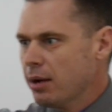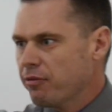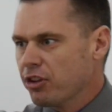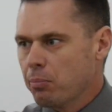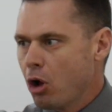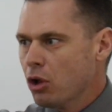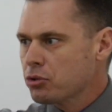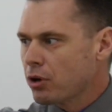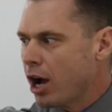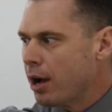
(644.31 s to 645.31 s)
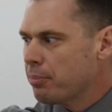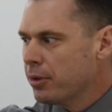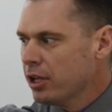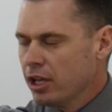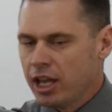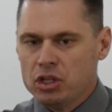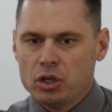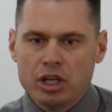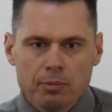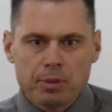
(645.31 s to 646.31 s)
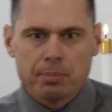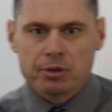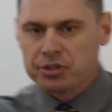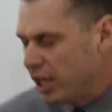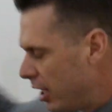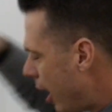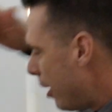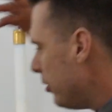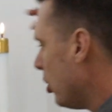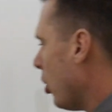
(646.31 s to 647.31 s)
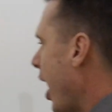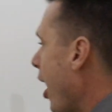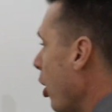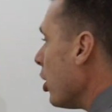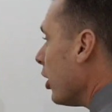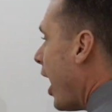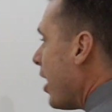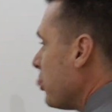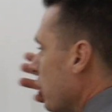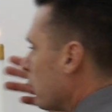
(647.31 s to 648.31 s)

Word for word: up for the ball drop, and you hear people saying, you know, and I heard it last year,